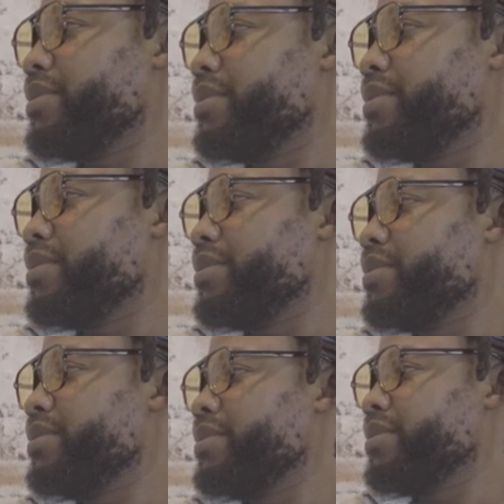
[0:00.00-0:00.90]

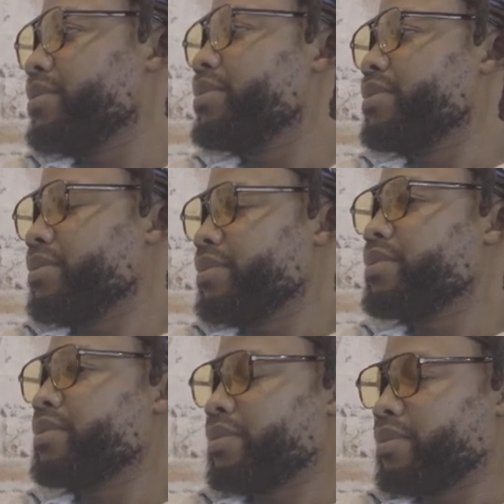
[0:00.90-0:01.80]

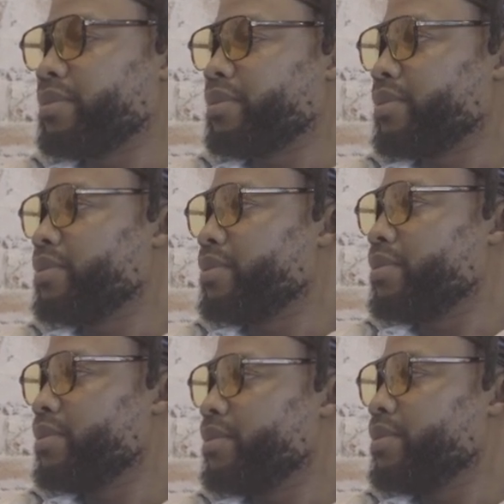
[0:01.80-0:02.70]

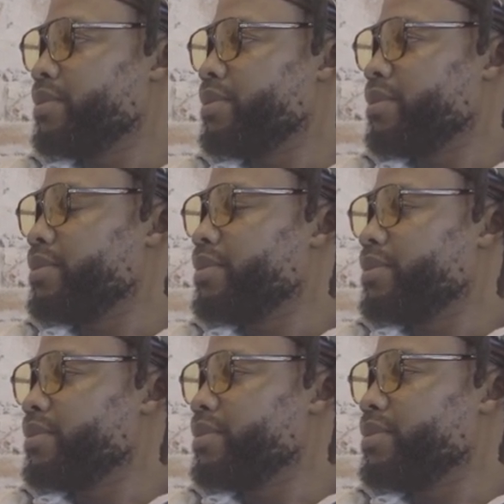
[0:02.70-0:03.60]

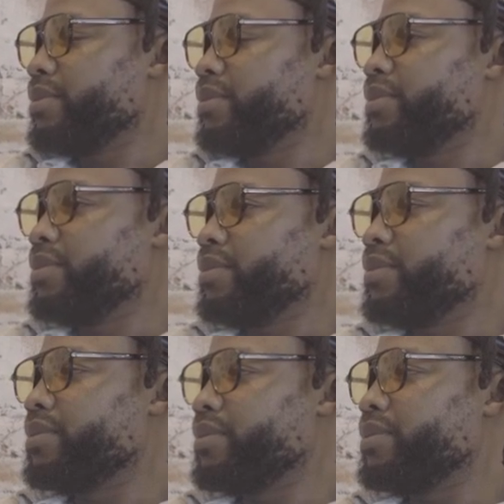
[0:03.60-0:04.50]

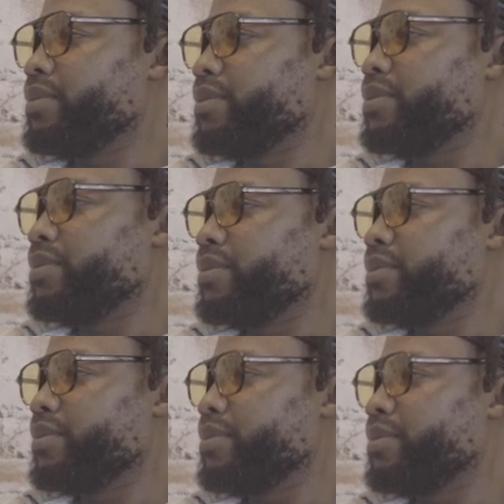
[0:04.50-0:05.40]

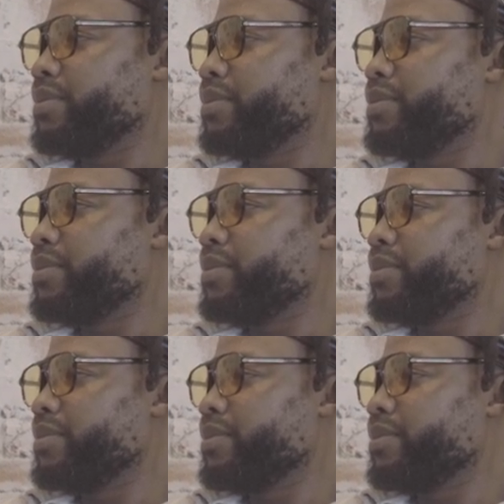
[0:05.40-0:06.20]
(silent)